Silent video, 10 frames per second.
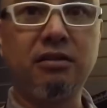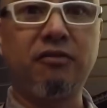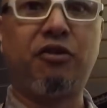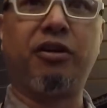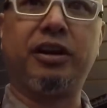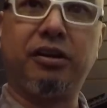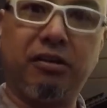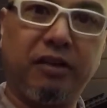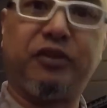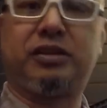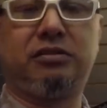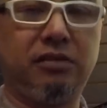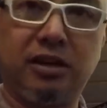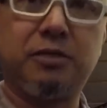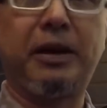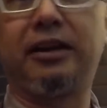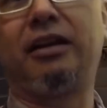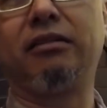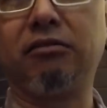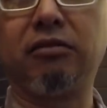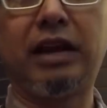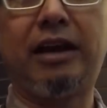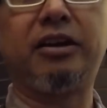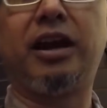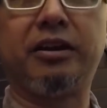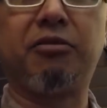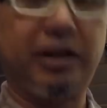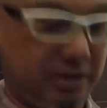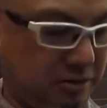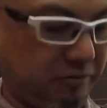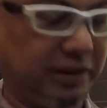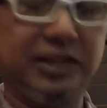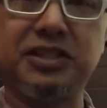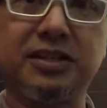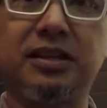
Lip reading: for you, if it, depending on how you want to release this.